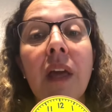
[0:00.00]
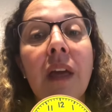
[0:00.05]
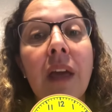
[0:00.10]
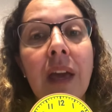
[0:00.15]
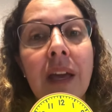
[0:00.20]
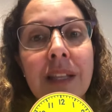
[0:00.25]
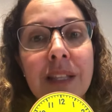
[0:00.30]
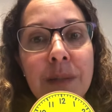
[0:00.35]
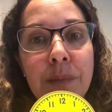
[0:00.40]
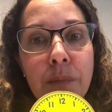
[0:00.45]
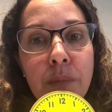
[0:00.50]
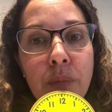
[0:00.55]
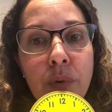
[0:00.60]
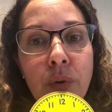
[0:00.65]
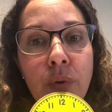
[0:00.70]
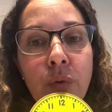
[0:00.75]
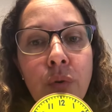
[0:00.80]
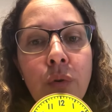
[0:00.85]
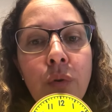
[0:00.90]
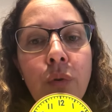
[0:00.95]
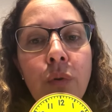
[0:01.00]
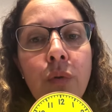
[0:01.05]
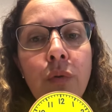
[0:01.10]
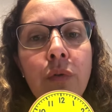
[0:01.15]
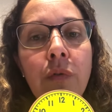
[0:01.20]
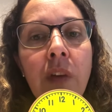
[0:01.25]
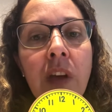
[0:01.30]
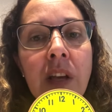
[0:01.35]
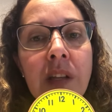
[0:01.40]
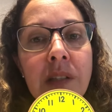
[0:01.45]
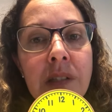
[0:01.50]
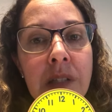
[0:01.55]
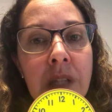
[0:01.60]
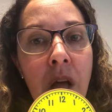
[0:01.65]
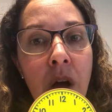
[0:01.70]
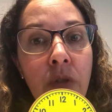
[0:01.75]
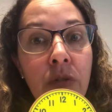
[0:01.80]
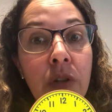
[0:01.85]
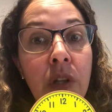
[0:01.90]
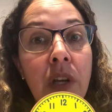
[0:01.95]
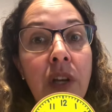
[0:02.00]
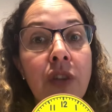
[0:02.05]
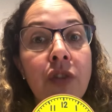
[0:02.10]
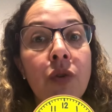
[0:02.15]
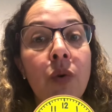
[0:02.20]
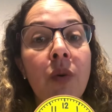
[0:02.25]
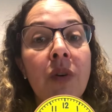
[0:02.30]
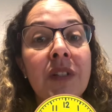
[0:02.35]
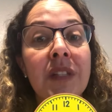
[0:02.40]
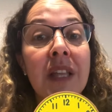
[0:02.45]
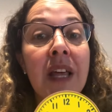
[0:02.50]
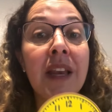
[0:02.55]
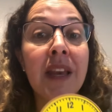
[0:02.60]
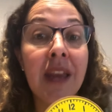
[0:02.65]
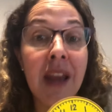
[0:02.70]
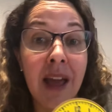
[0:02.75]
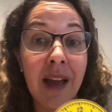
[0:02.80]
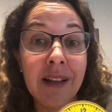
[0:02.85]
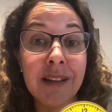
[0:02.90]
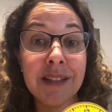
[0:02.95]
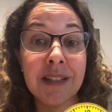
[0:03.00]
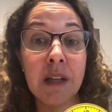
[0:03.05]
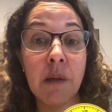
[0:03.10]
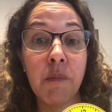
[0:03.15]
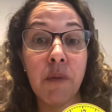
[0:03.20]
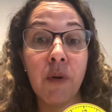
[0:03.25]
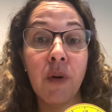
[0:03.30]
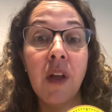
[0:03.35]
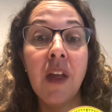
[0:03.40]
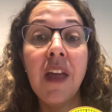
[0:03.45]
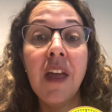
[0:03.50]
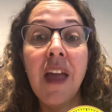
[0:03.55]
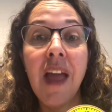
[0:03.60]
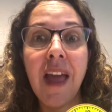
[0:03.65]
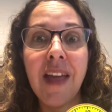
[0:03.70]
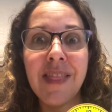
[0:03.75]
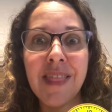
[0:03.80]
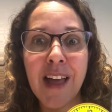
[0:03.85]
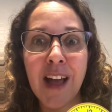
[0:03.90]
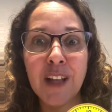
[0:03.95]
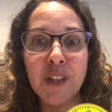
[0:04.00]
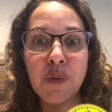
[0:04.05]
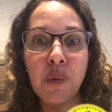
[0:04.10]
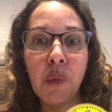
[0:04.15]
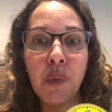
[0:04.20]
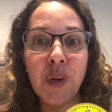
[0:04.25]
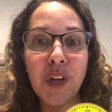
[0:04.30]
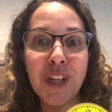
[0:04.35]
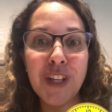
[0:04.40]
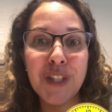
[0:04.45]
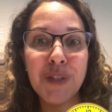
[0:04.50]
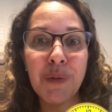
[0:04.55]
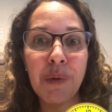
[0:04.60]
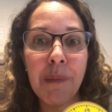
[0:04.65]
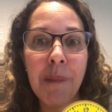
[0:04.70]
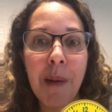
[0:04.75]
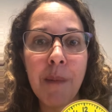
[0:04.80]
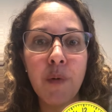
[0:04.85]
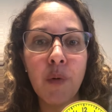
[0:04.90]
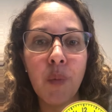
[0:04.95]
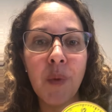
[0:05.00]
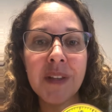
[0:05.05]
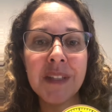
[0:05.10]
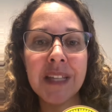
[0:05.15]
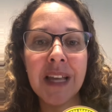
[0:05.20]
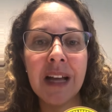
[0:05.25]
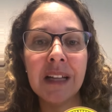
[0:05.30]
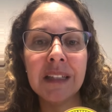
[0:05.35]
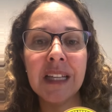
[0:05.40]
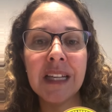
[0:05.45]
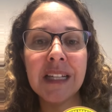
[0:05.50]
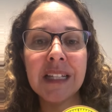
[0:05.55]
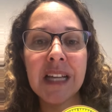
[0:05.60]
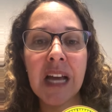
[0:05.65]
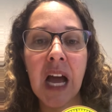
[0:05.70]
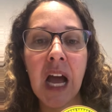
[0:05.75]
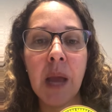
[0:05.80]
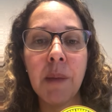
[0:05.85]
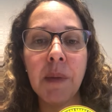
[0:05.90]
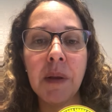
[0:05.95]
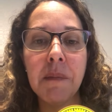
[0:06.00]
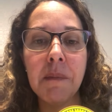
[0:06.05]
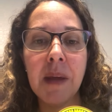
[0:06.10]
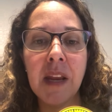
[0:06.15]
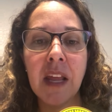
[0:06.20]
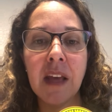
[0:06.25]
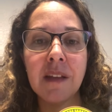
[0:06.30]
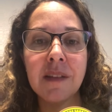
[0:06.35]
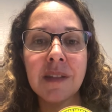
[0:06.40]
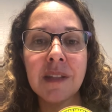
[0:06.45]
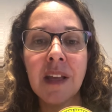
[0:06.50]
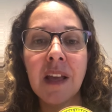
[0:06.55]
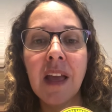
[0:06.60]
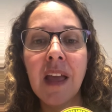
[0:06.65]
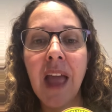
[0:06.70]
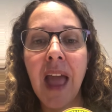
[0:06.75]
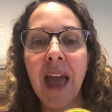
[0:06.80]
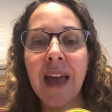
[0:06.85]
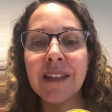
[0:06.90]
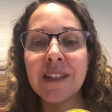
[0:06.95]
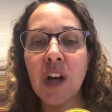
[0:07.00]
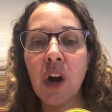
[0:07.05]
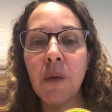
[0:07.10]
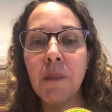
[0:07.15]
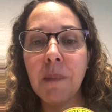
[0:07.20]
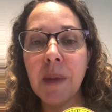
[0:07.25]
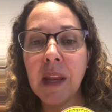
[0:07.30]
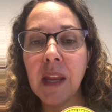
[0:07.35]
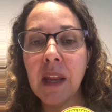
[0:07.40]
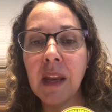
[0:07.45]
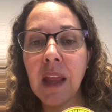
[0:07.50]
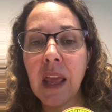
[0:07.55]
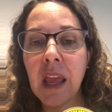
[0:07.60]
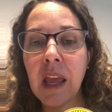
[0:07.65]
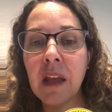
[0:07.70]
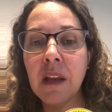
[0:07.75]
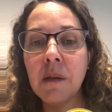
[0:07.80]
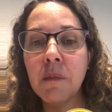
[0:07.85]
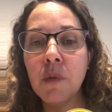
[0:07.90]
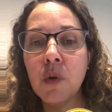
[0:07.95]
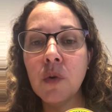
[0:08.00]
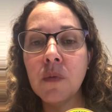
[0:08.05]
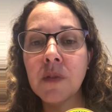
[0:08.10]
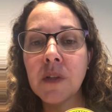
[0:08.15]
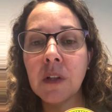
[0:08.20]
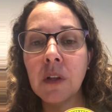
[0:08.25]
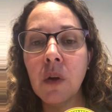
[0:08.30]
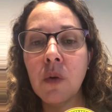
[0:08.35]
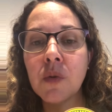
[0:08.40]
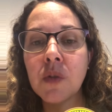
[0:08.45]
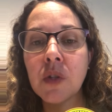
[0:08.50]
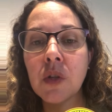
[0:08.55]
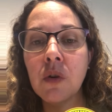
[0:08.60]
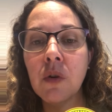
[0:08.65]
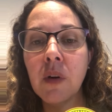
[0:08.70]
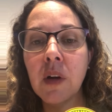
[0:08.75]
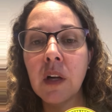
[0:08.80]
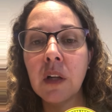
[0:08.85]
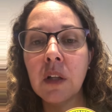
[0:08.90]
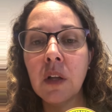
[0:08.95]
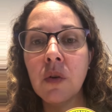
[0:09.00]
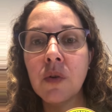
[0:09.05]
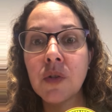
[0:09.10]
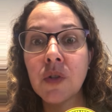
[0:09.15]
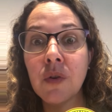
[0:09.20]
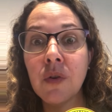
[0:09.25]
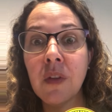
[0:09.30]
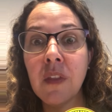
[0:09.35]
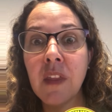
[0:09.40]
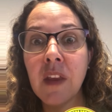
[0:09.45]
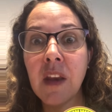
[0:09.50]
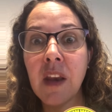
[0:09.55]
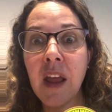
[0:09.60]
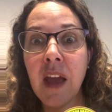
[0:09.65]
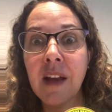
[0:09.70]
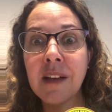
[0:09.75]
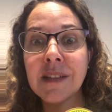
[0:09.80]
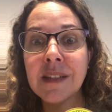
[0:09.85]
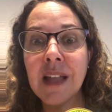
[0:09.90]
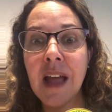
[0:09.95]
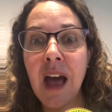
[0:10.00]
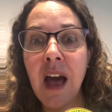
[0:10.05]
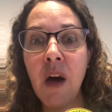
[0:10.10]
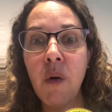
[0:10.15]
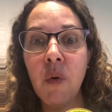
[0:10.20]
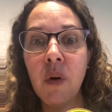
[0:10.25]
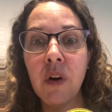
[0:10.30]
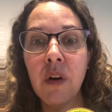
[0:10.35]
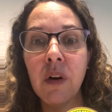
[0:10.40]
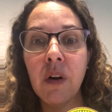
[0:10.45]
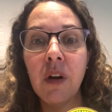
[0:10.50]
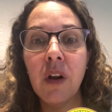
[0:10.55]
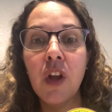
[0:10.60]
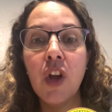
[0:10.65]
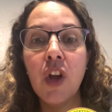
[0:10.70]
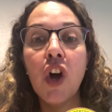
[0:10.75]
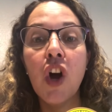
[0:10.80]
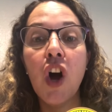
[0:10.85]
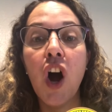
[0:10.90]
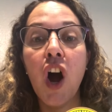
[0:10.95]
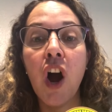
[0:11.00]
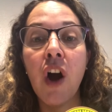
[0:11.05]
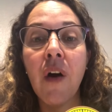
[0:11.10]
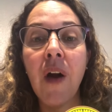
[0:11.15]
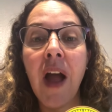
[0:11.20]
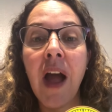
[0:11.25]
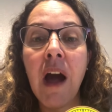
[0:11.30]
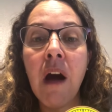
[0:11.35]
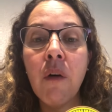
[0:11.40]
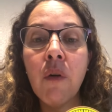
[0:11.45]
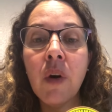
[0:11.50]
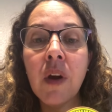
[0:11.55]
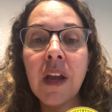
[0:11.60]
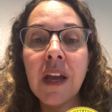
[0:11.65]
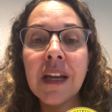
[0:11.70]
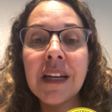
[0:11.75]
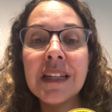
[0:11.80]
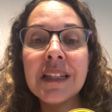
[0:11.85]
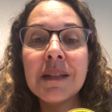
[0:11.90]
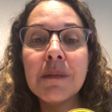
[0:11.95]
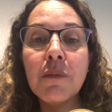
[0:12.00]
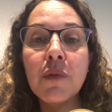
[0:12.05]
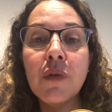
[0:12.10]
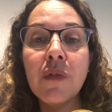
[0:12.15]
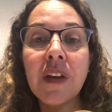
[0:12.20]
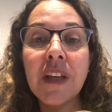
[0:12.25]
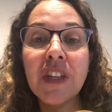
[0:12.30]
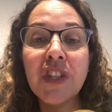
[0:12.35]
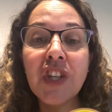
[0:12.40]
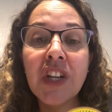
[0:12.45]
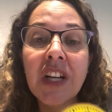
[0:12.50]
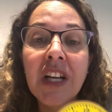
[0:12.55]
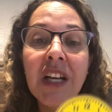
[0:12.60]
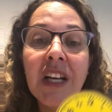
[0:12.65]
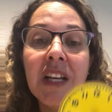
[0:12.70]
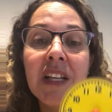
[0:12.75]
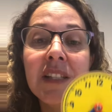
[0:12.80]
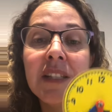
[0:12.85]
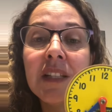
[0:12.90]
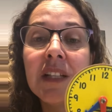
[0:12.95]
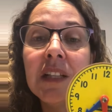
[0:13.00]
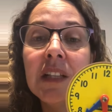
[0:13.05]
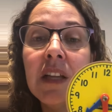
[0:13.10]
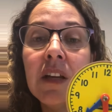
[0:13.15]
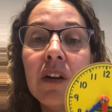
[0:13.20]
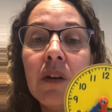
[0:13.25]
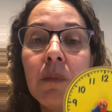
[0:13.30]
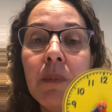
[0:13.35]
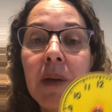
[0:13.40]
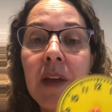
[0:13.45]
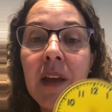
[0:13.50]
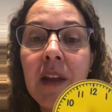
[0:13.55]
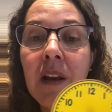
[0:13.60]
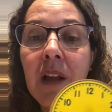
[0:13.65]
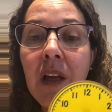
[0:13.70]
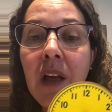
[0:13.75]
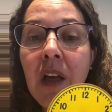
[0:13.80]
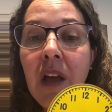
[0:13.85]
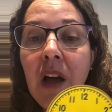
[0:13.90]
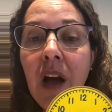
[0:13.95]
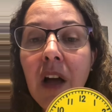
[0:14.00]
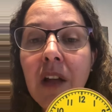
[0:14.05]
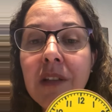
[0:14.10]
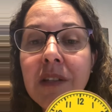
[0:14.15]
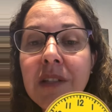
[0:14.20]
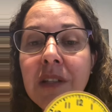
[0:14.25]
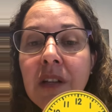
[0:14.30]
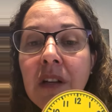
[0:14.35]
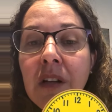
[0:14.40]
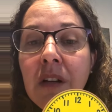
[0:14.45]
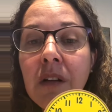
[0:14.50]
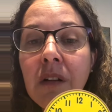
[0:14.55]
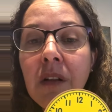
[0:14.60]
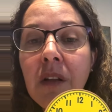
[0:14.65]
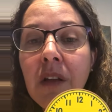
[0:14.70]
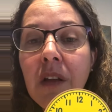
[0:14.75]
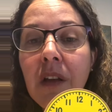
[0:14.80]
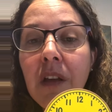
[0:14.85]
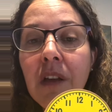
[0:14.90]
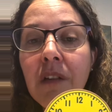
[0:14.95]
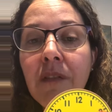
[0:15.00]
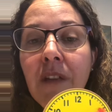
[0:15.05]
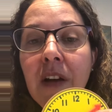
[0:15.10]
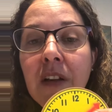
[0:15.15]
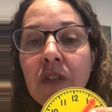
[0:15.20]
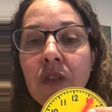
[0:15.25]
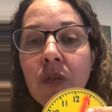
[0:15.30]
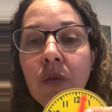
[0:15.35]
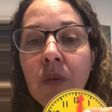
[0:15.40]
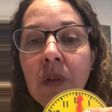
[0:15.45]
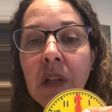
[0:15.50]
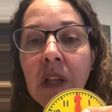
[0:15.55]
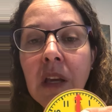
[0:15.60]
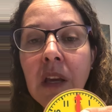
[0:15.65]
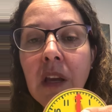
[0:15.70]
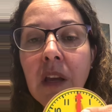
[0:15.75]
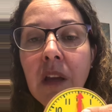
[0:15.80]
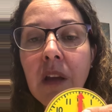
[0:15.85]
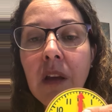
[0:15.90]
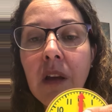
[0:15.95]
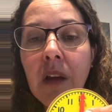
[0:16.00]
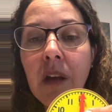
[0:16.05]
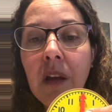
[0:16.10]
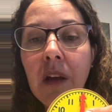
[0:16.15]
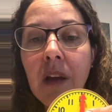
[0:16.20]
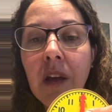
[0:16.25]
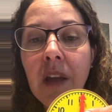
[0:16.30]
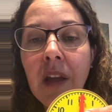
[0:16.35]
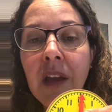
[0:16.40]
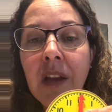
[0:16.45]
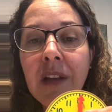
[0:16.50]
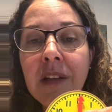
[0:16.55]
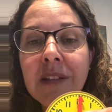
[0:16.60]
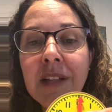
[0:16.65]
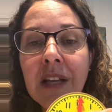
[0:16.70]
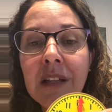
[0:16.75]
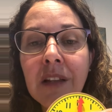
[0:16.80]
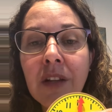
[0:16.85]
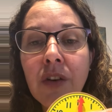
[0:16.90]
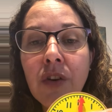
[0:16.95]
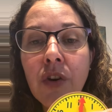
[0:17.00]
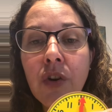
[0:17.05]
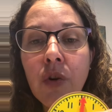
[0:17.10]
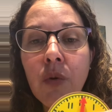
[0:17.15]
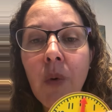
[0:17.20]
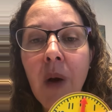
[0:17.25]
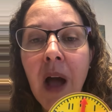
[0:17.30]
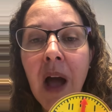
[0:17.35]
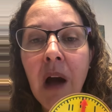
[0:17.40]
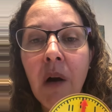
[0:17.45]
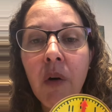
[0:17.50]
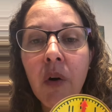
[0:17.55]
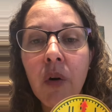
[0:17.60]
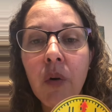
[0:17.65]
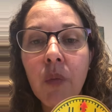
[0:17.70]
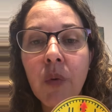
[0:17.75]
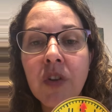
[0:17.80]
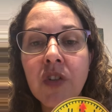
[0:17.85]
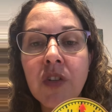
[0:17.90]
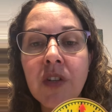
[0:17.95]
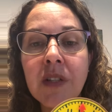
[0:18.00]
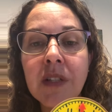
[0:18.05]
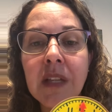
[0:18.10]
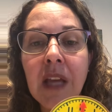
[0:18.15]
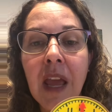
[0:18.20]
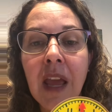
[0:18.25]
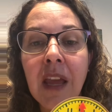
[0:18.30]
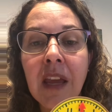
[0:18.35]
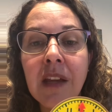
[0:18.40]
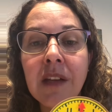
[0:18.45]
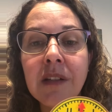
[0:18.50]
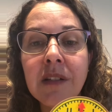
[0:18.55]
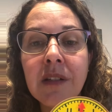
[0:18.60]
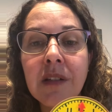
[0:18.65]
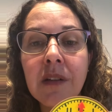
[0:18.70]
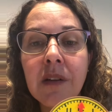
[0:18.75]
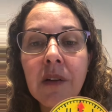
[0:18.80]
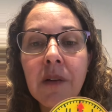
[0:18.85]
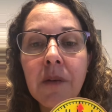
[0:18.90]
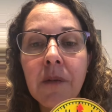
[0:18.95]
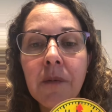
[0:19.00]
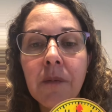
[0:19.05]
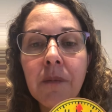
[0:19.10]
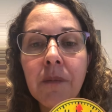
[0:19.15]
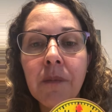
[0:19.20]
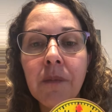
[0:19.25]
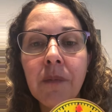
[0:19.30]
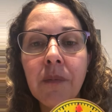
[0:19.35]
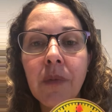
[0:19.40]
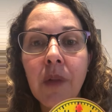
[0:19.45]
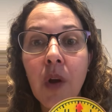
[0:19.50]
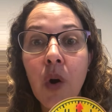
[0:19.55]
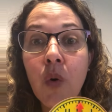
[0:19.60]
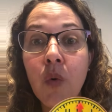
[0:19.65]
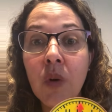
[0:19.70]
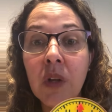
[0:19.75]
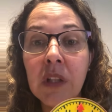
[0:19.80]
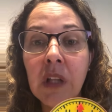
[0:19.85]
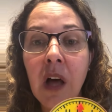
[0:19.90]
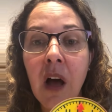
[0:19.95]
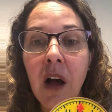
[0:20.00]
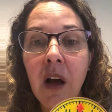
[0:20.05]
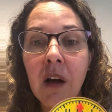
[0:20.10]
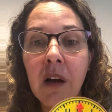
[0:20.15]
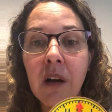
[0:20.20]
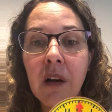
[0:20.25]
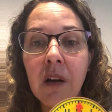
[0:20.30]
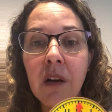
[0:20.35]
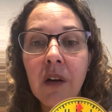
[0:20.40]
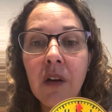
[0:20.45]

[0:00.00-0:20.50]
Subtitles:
It's moving slowly towards the next number. And that's what we need to remember with telling time in minutes. As our minute hand moves closer and closer to the next hour, our hour hand is moving just a little bit until eventually it is at the new hour, which is 8 o'clock.